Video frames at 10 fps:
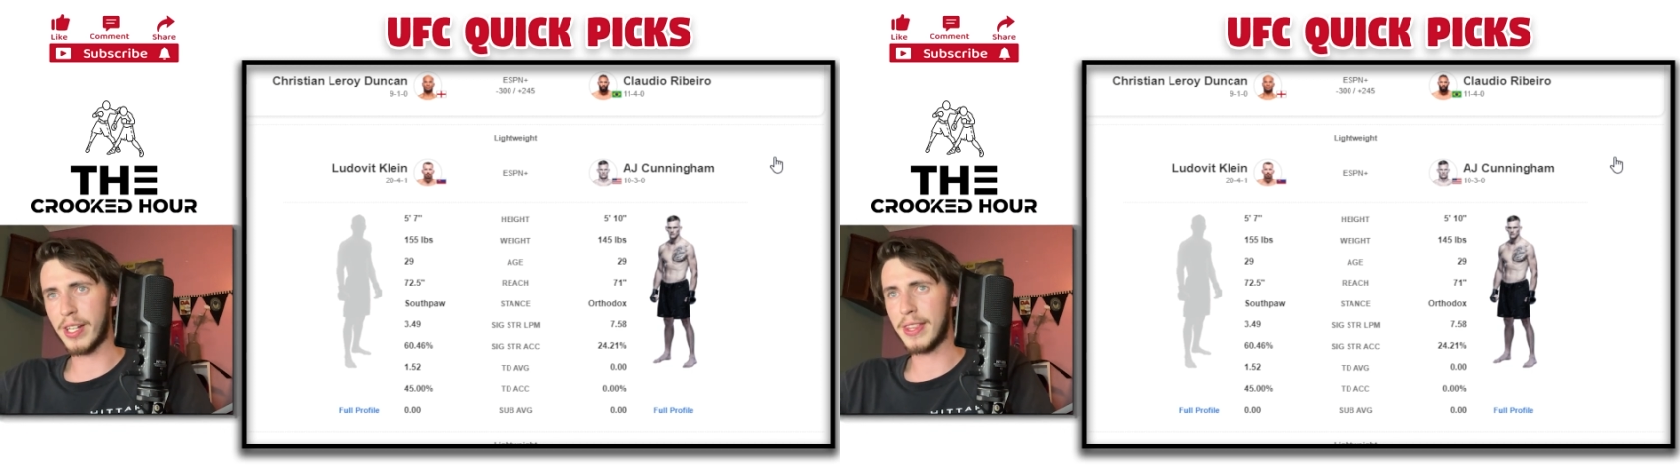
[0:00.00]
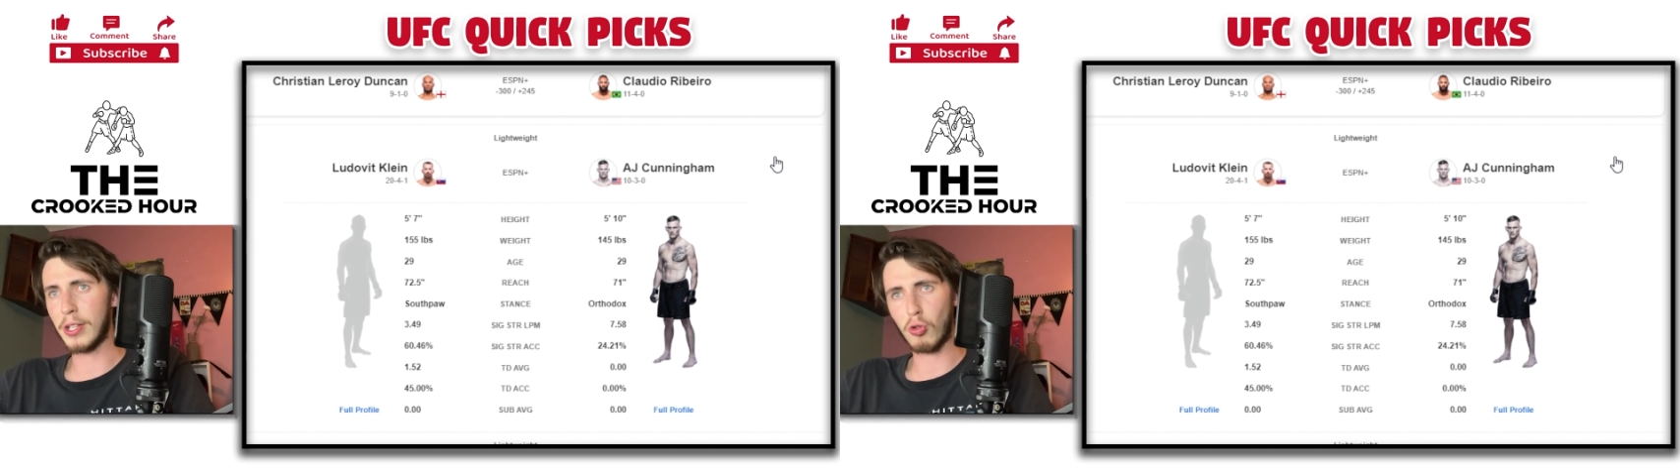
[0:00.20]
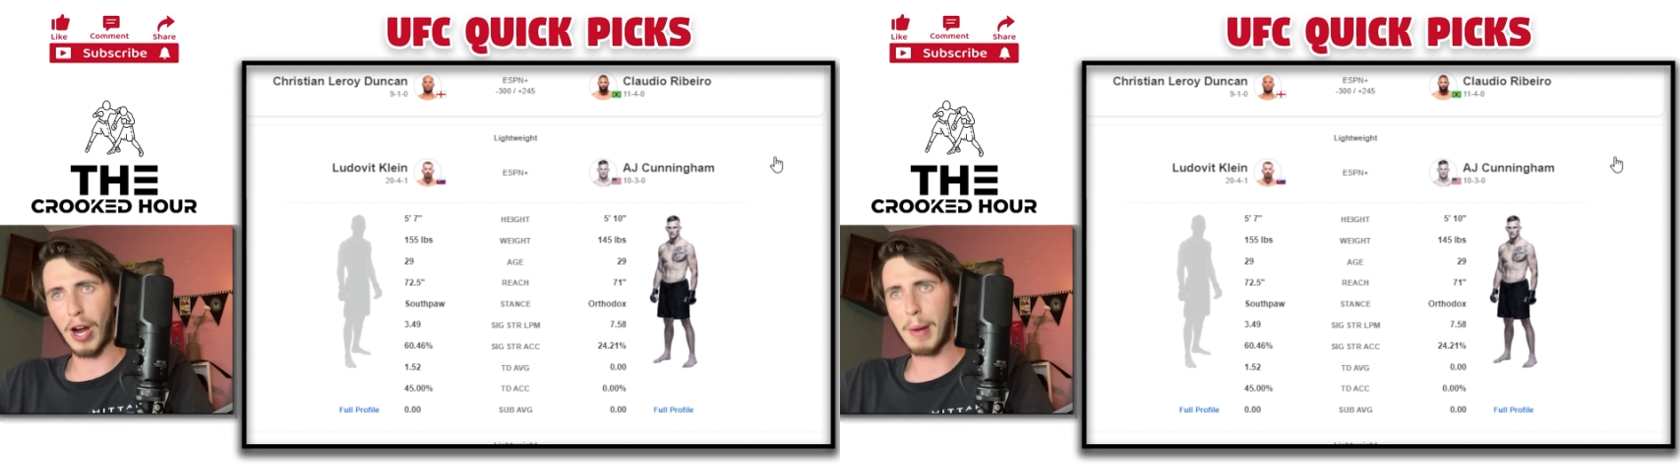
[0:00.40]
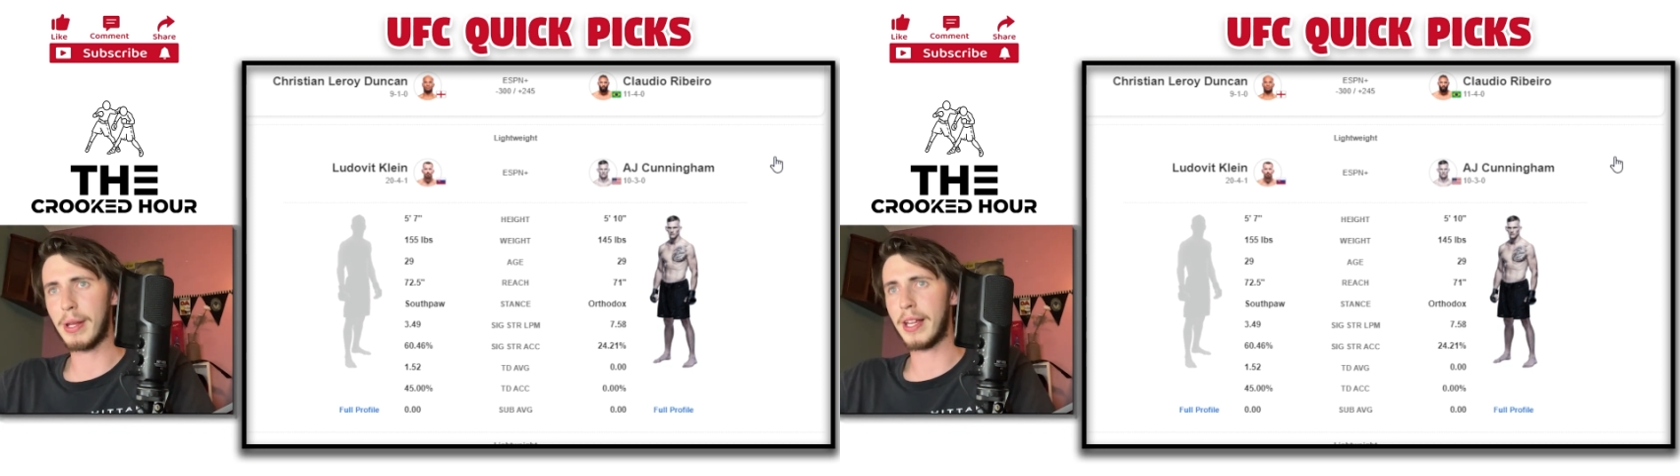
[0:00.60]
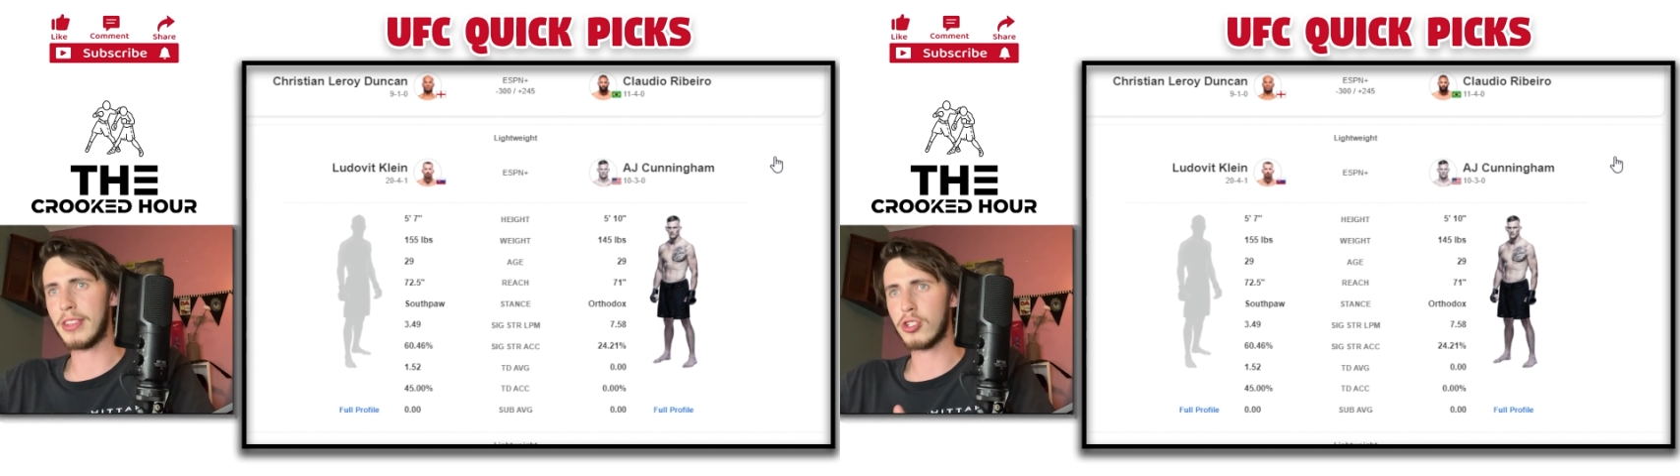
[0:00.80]
in the
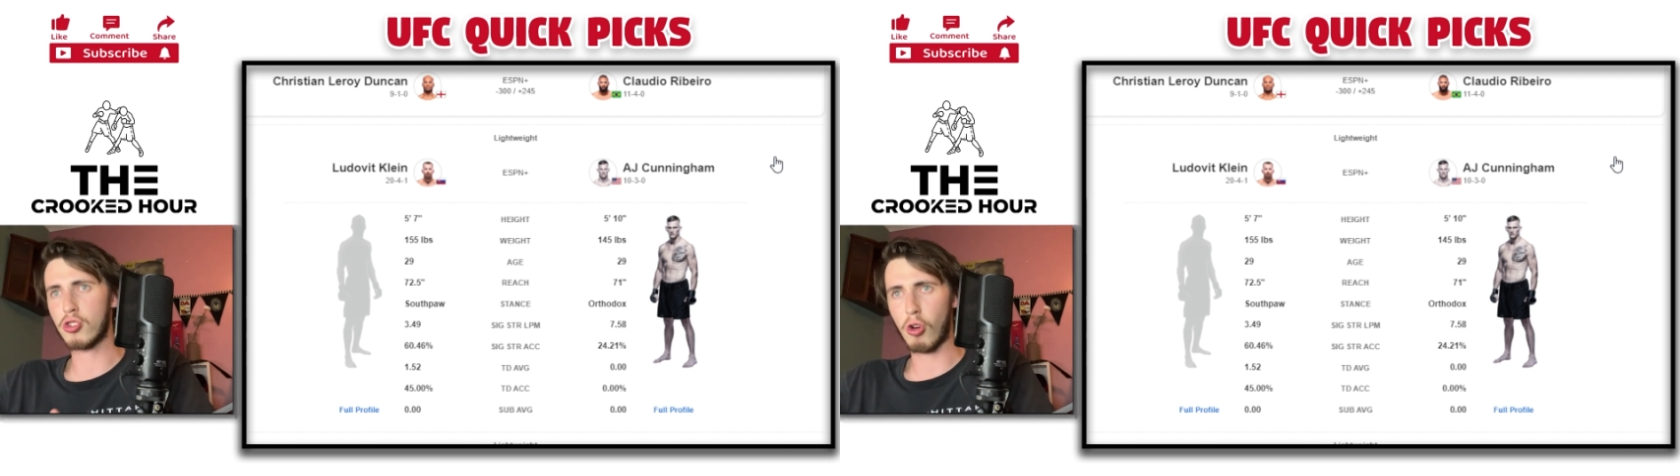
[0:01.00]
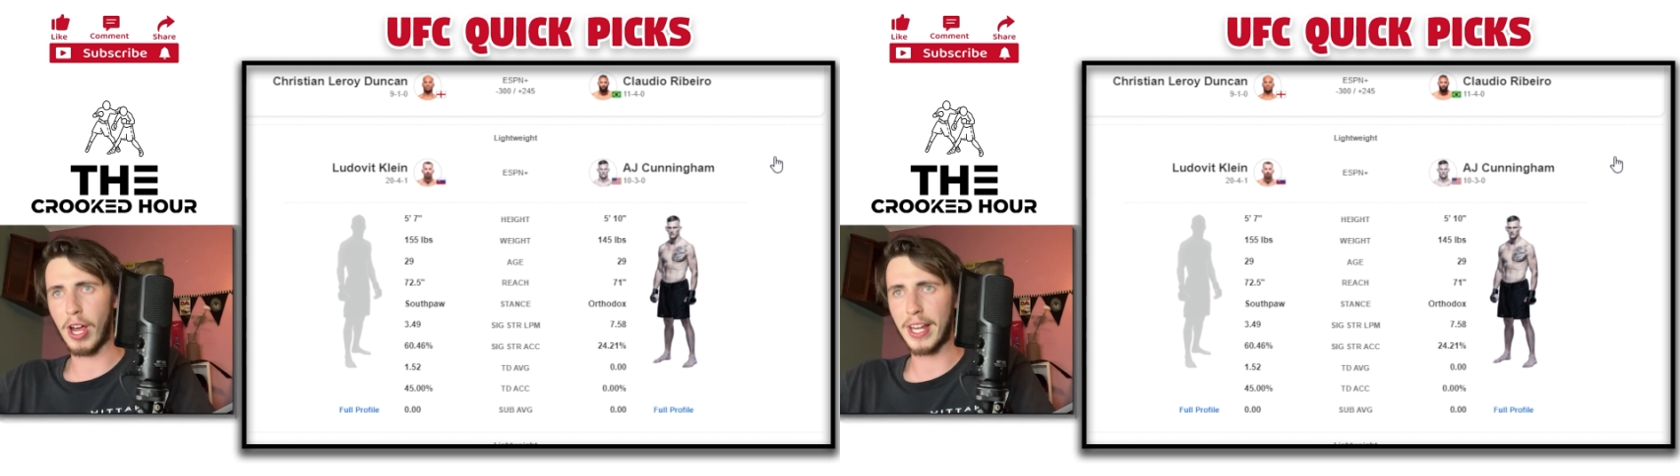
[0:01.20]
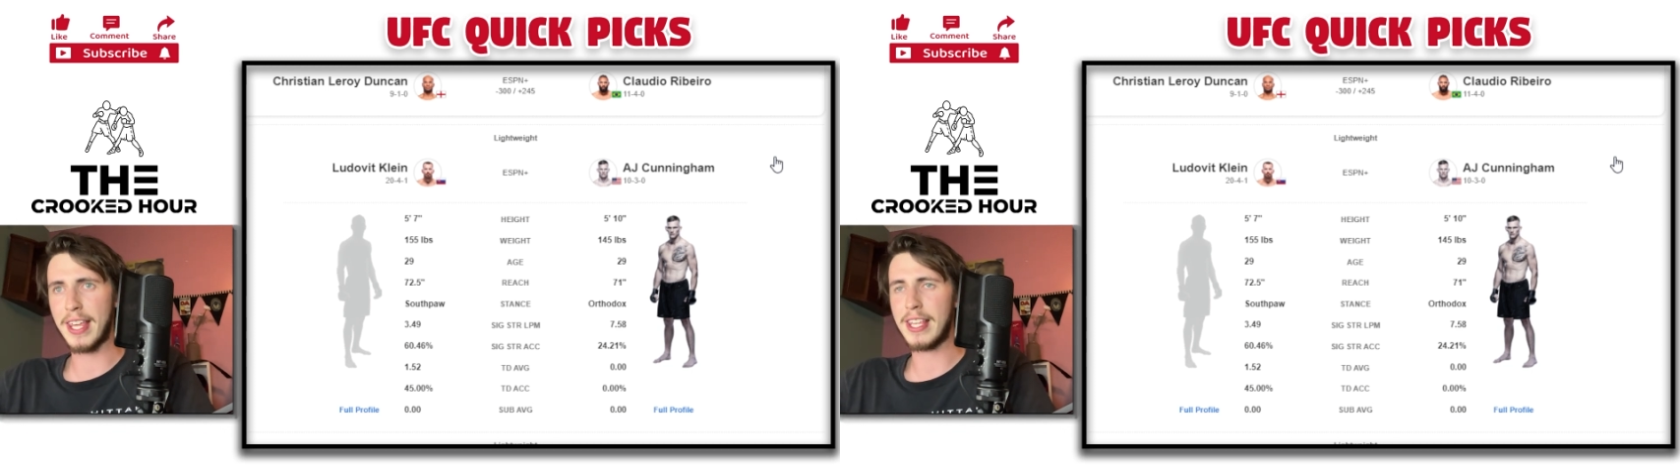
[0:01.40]
grappling, in the striking.